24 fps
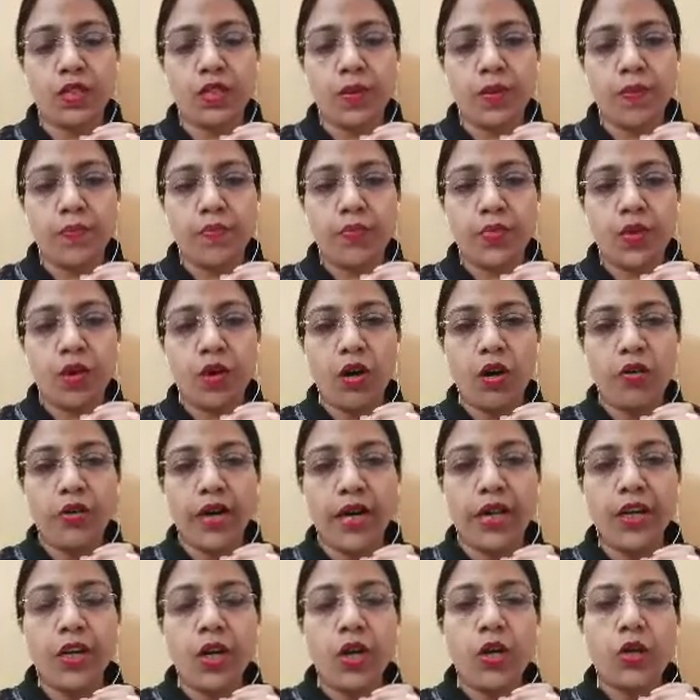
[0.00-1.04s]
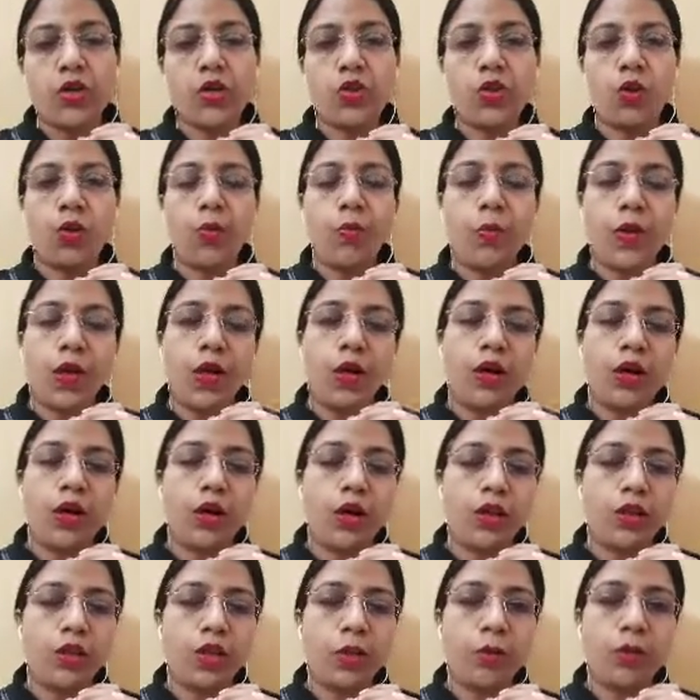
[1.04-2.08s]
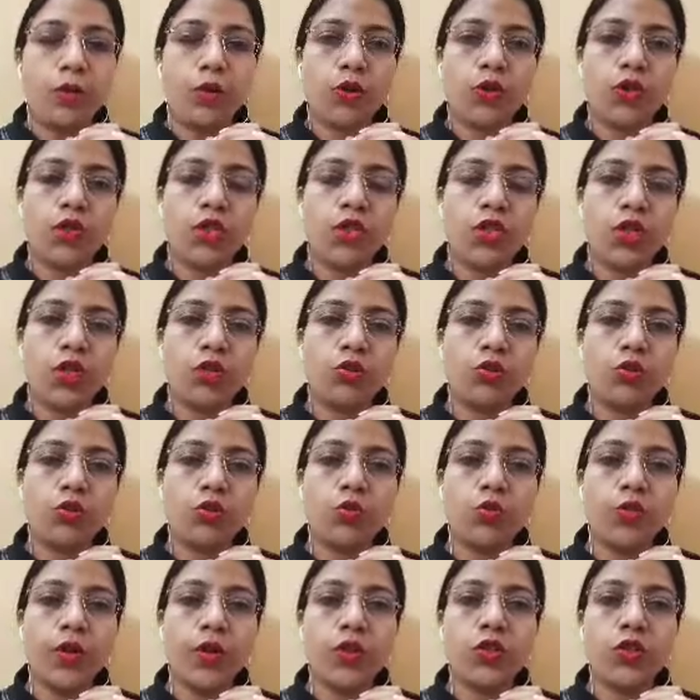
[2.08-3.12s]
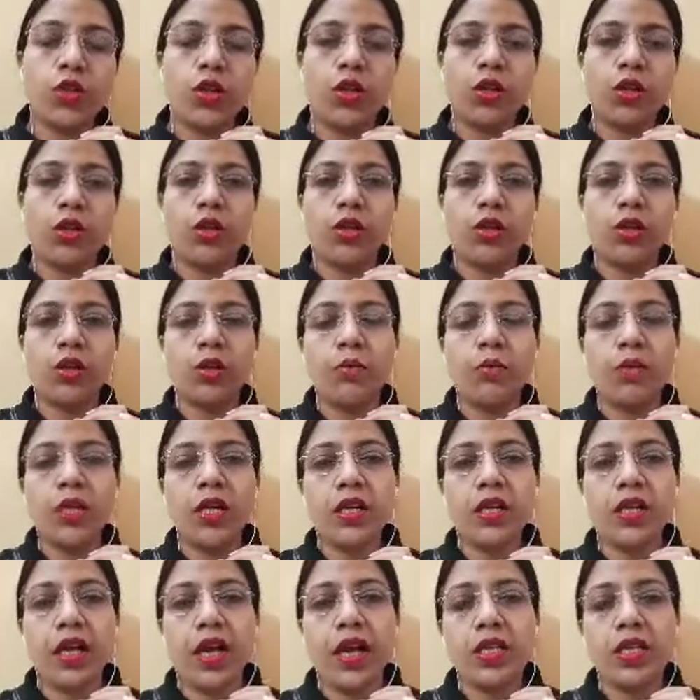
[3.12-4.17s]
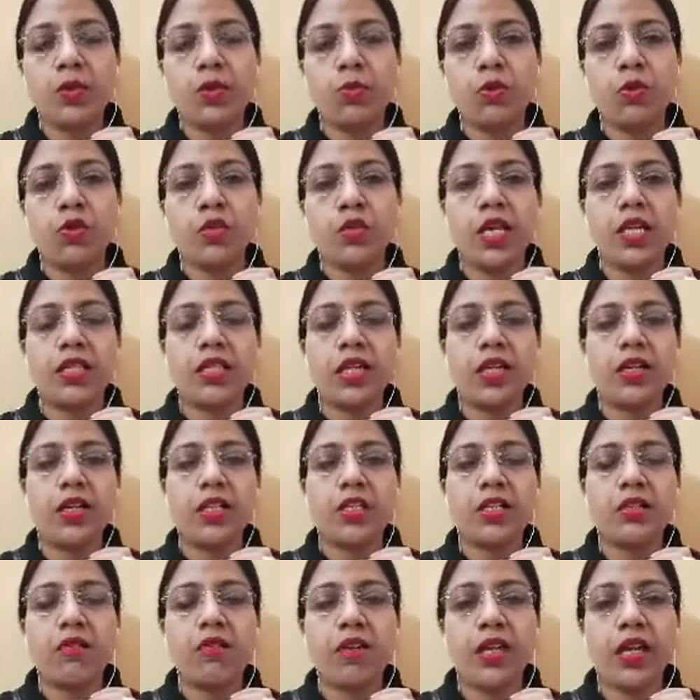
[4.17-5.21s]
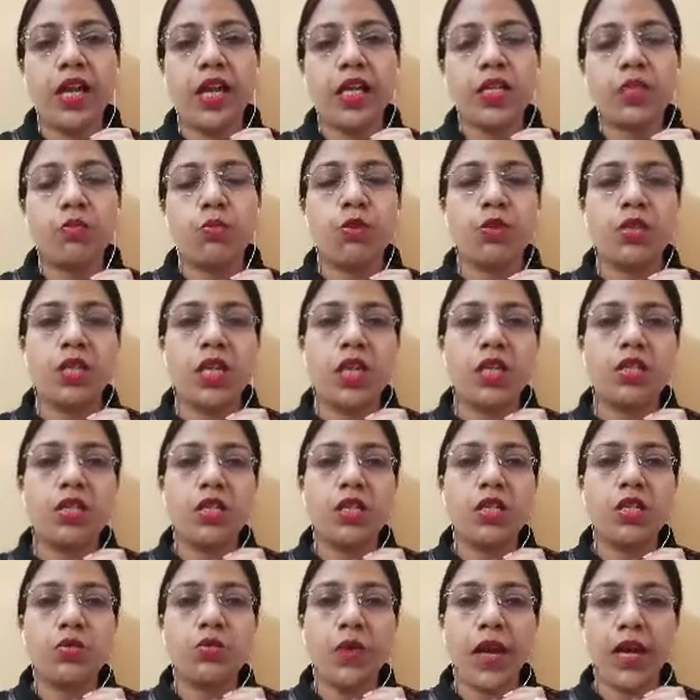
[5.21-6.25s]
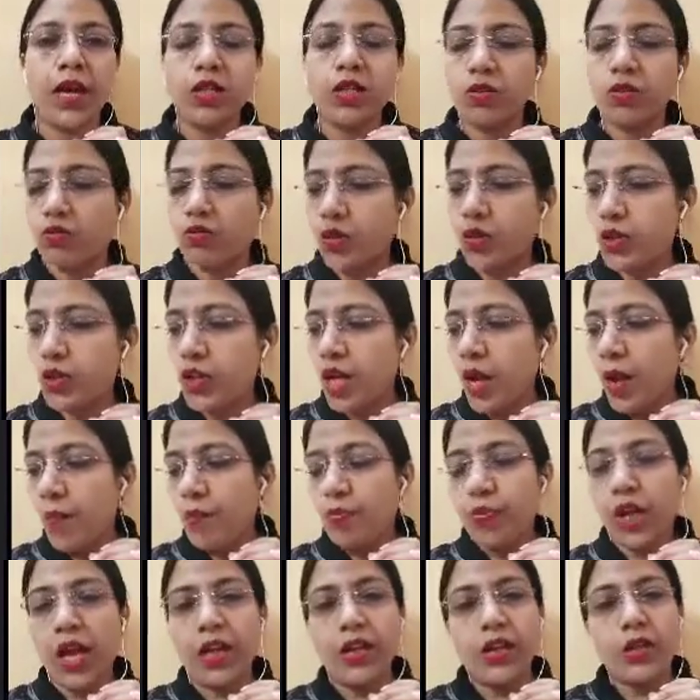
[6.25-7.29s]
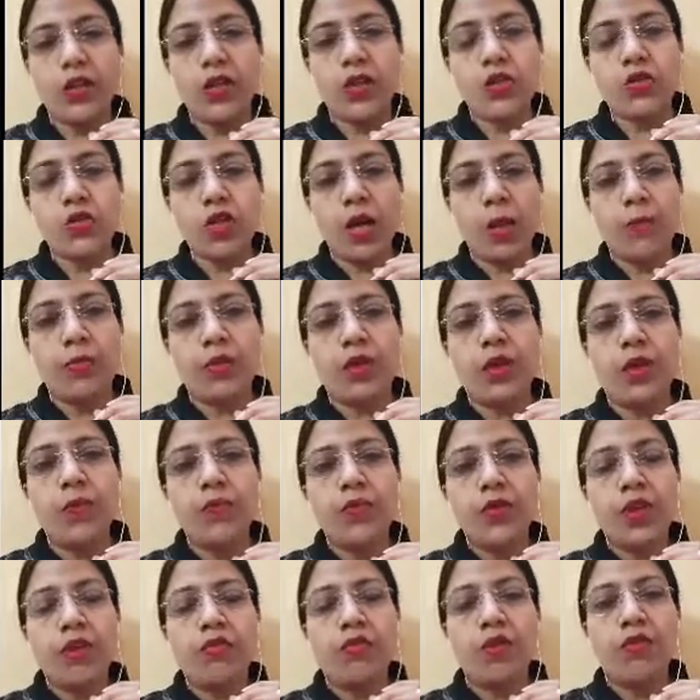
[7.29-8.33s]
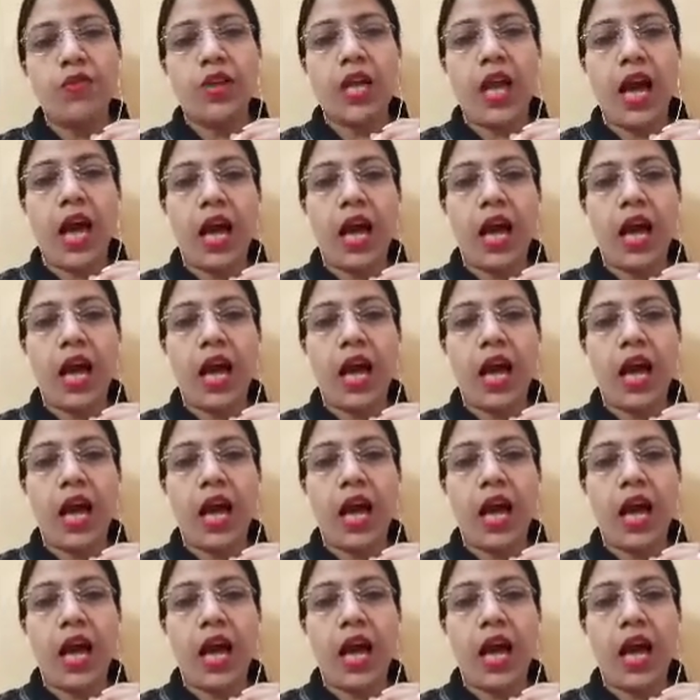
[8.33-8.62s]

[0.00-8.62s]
Alright, so the procedure through which a criminal case proceeds and a civil case proceeds is very different, and in this chapter we will have a